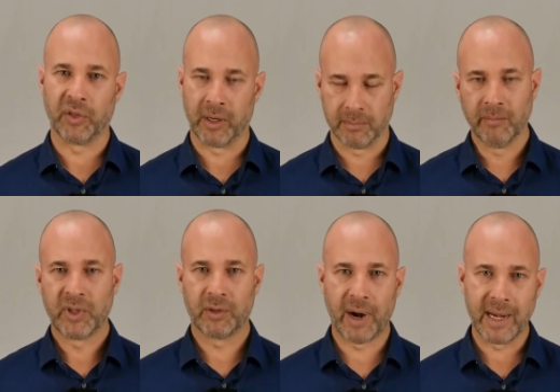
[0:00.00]
think,
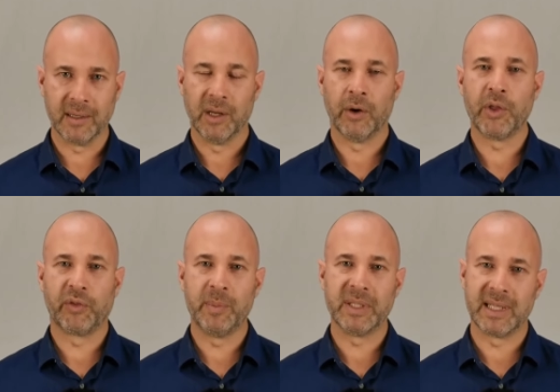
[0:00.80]
great, low
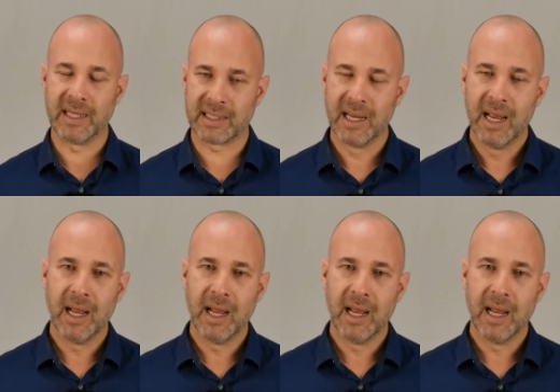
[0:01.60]
3%,